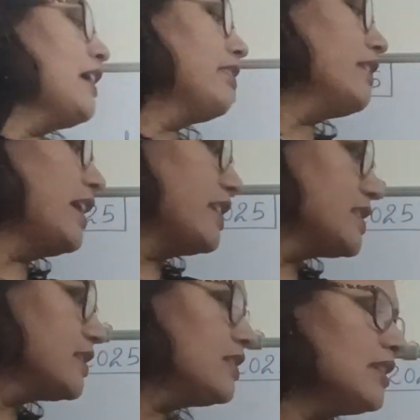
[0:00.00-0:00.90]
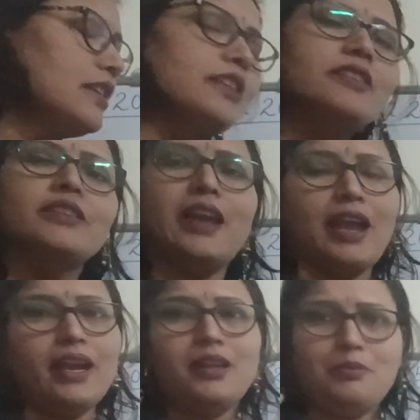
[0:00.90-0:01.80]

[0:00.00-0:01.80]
that is a liter and